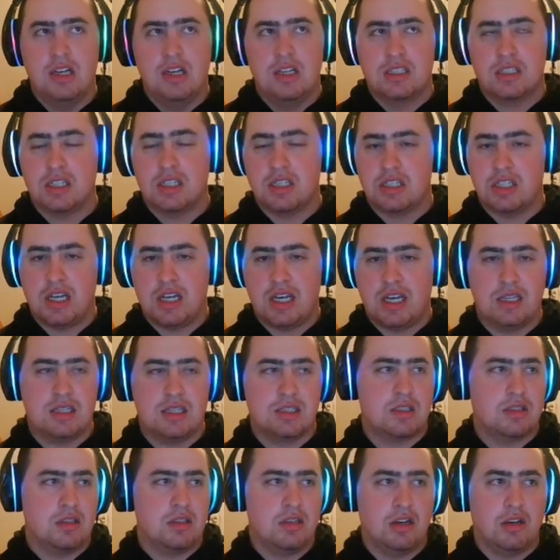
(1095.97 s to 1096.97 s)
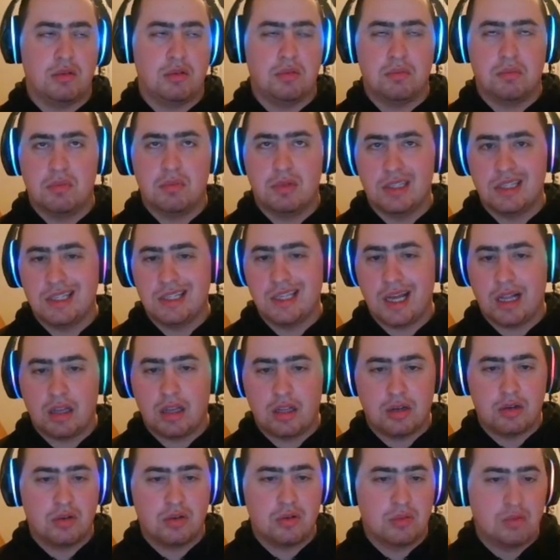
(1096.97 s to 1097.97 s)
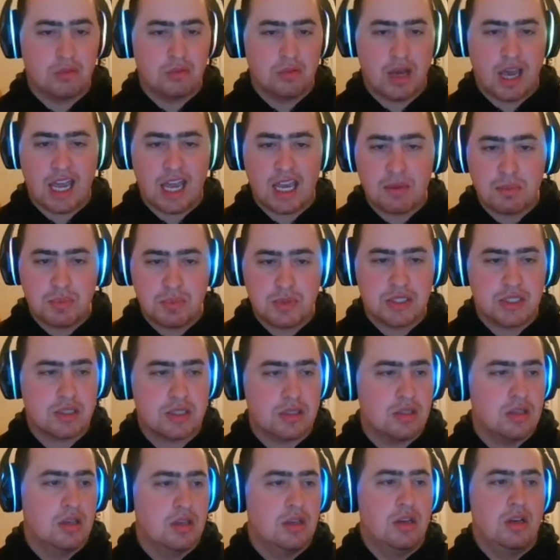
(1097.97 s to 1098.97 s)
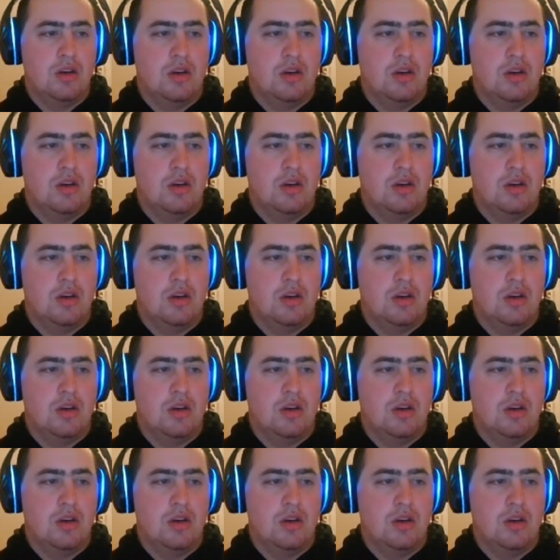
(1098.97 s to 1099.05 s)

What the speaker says: such as, Yellow Apes,